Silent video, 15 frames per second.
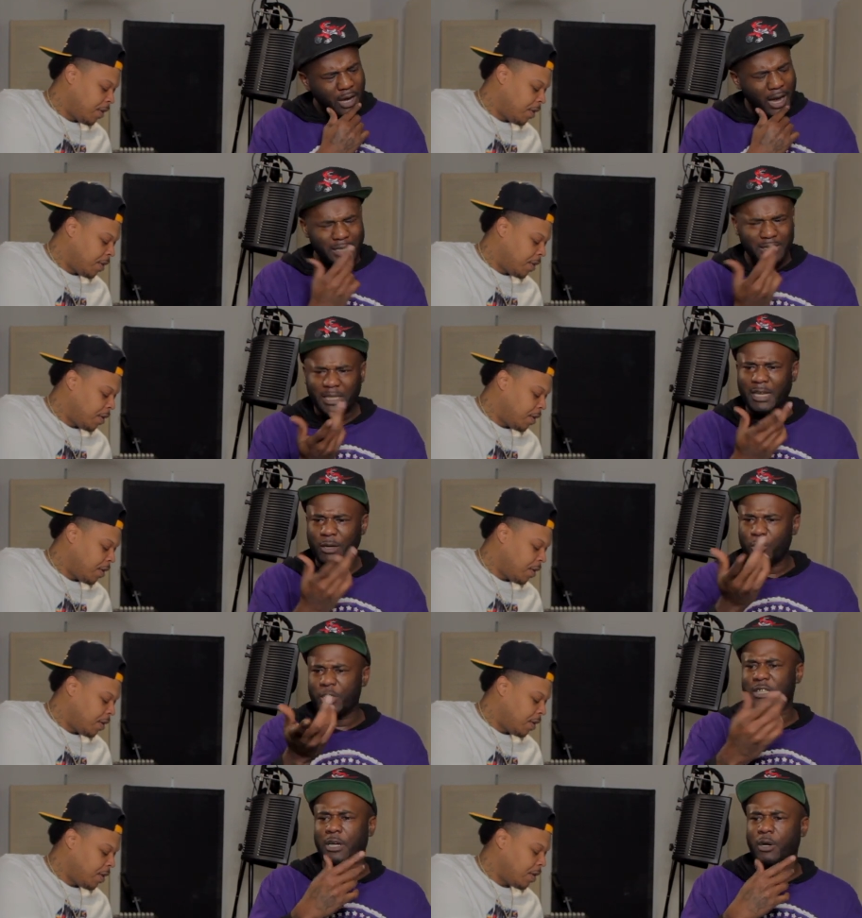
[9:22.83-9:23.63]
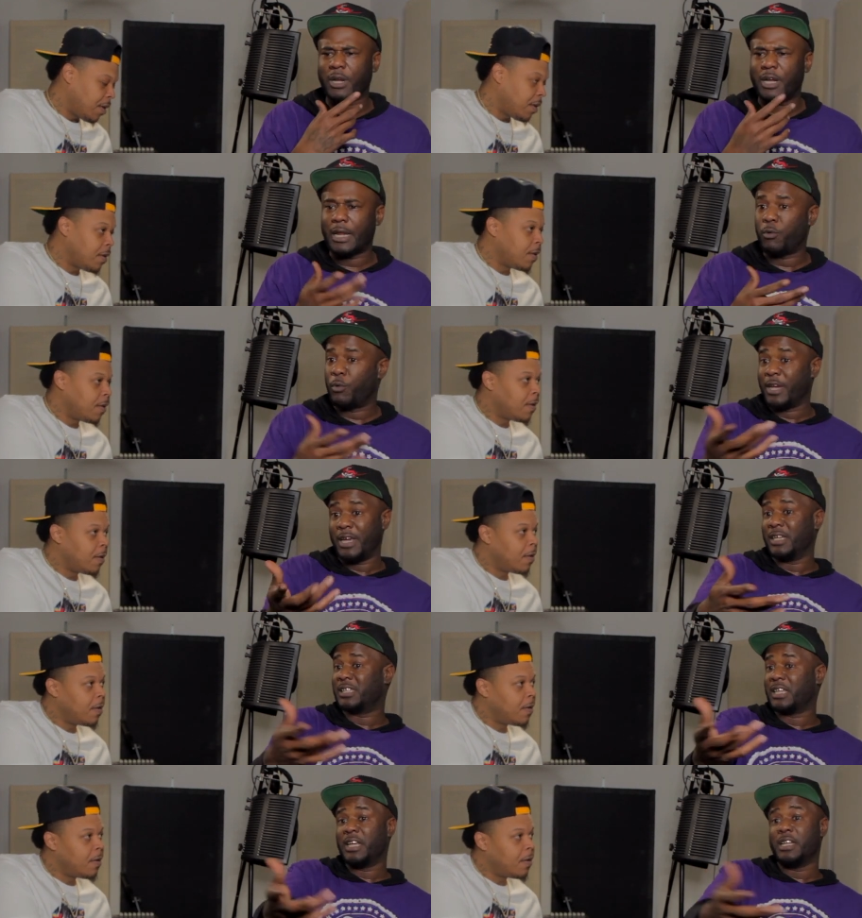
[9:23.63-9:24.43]
Speaker 1: I seen Rizzo that day. We
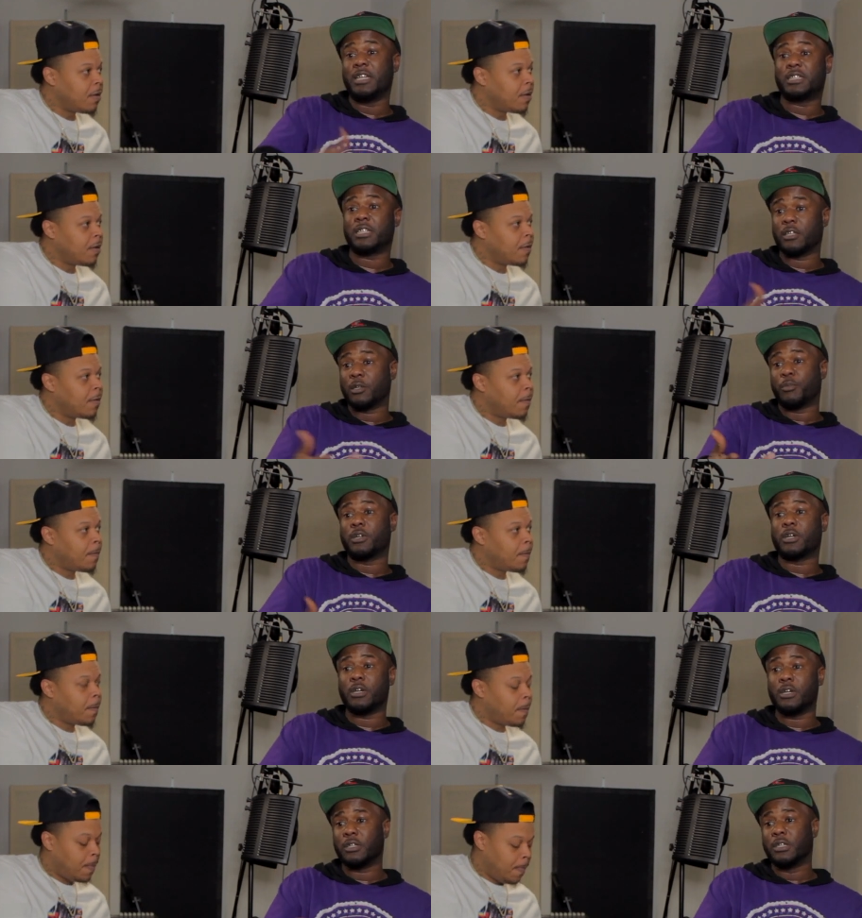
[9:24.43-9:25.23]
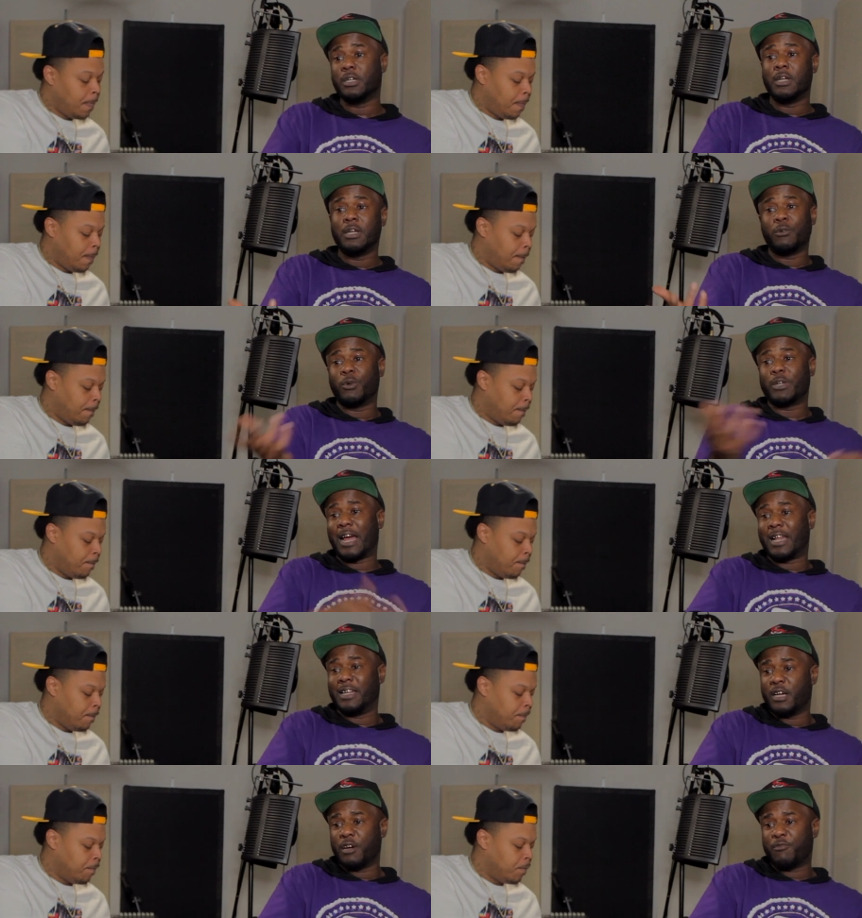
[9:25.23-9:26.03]
ain't seen each other because when I
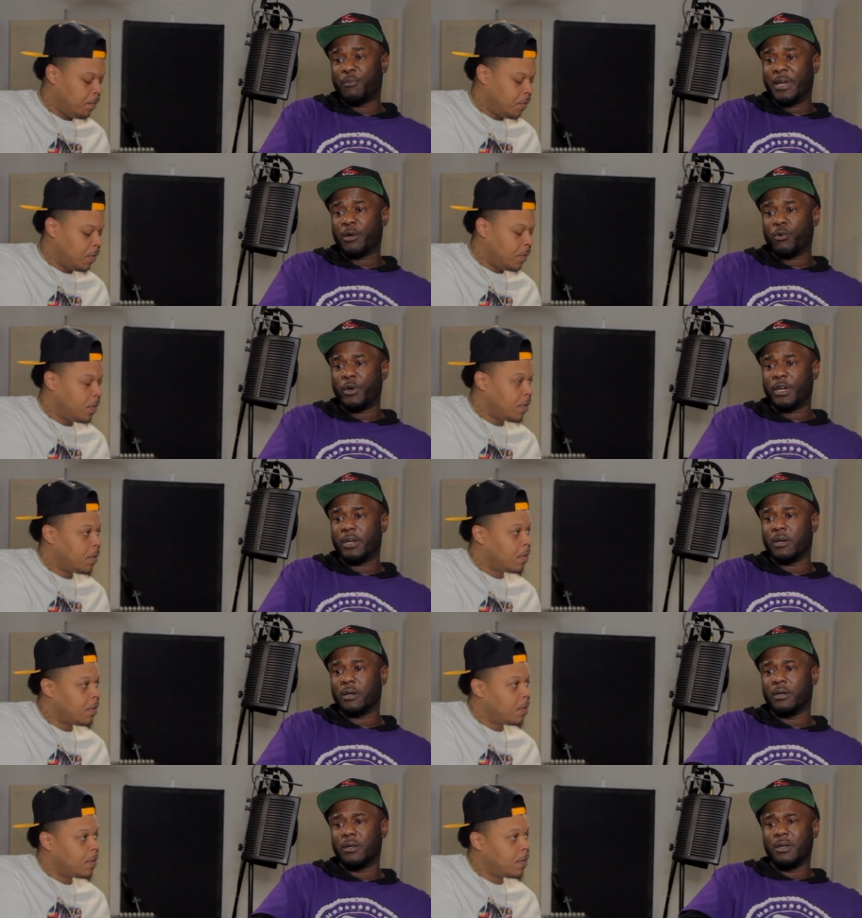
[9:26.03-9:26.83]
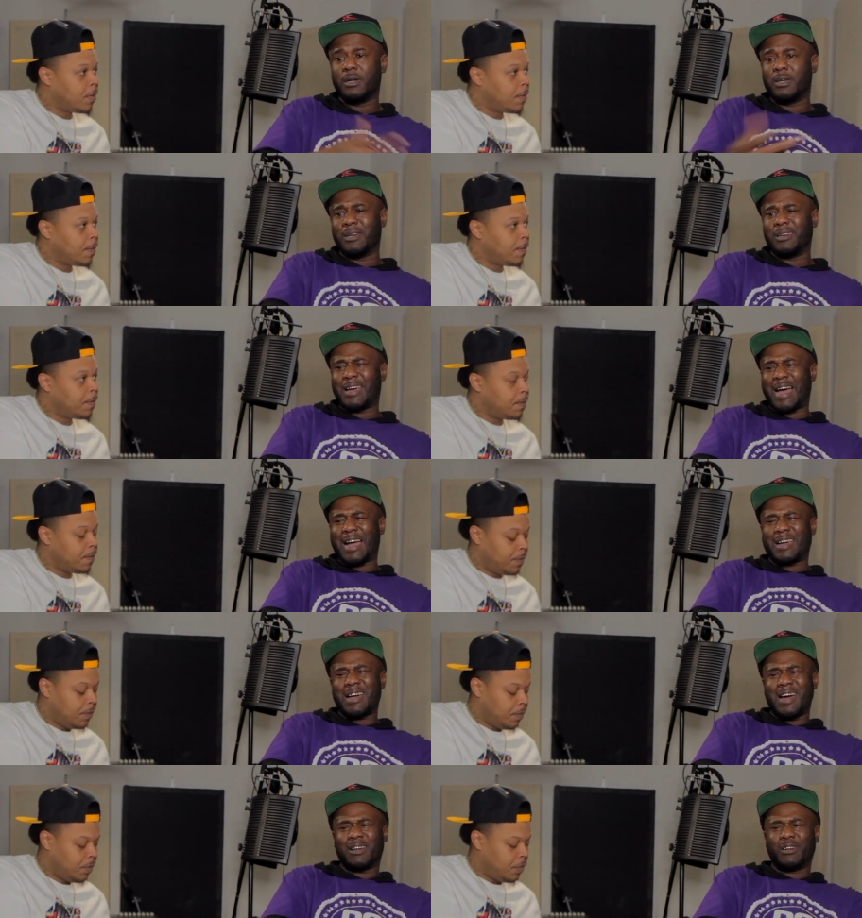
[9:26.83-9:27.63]
left Big Wheel, I
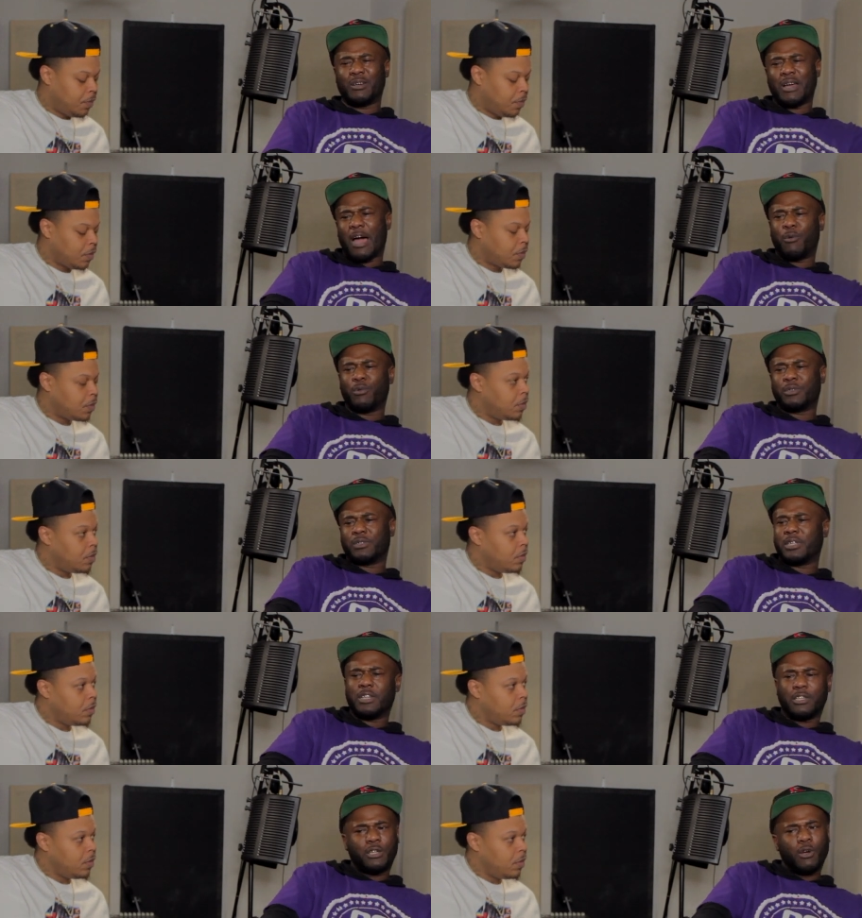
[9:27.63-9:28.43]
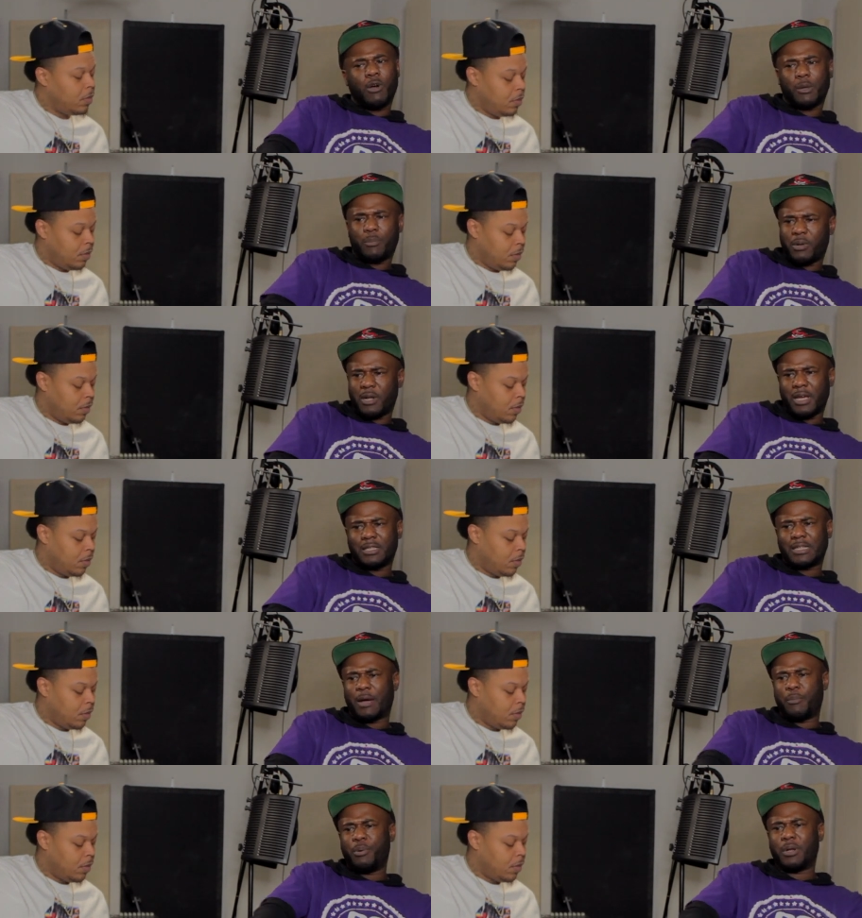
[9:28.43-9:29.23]
kind of I was in a dark place.
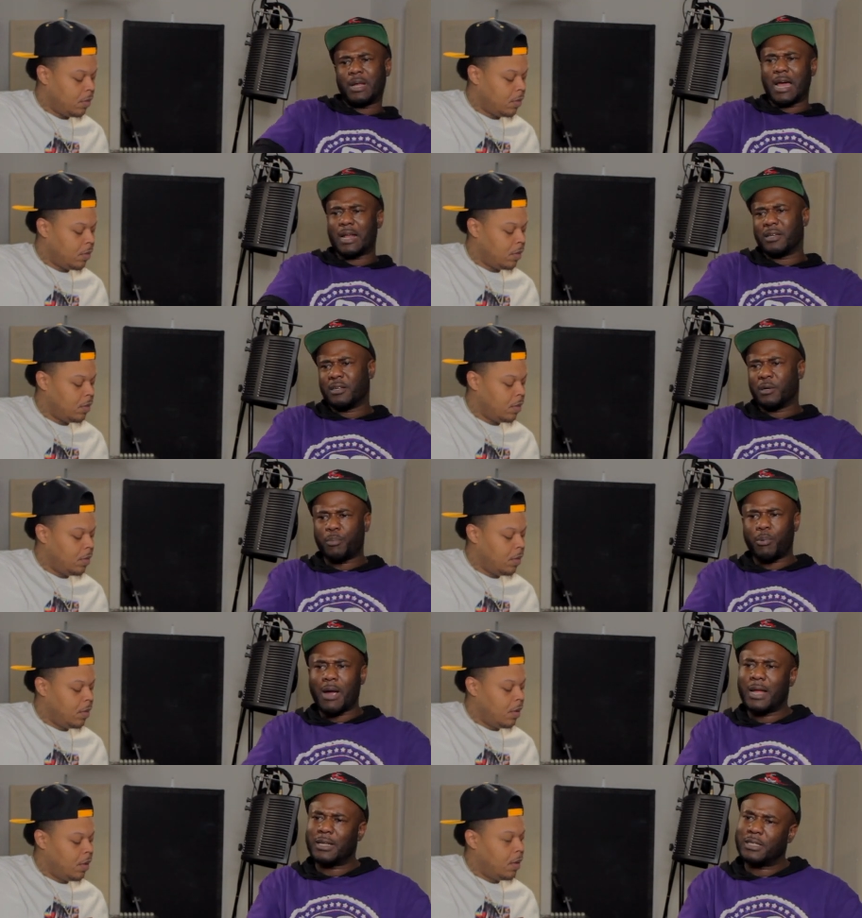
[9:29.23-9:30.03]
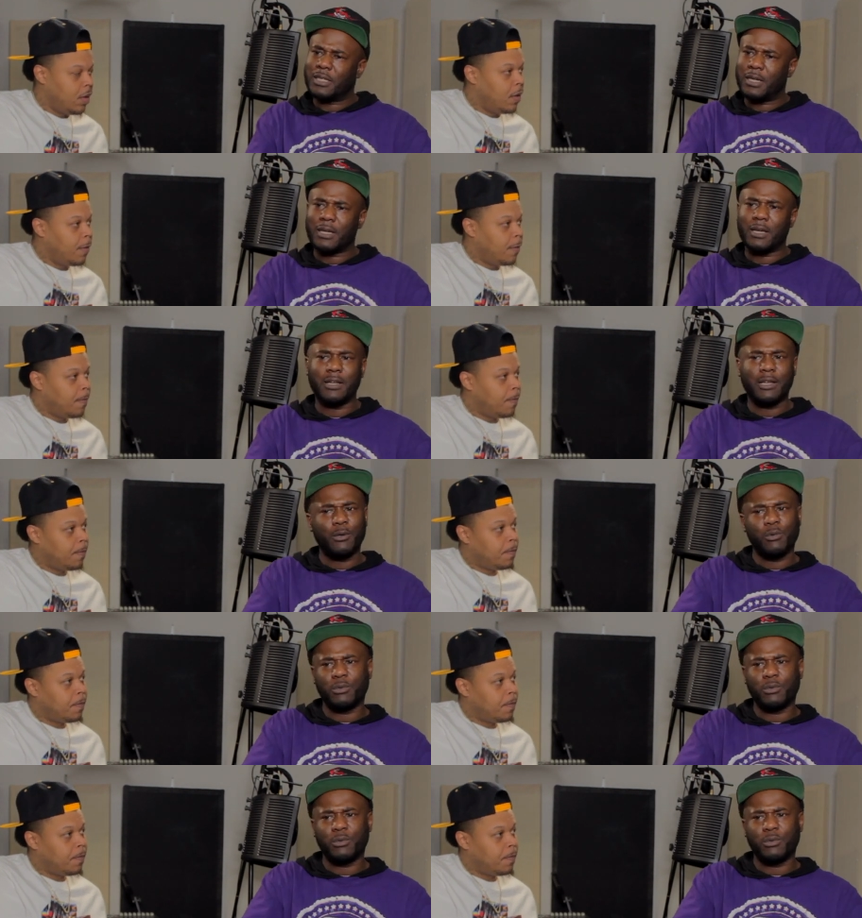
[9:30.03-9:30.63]
I put out a little project and it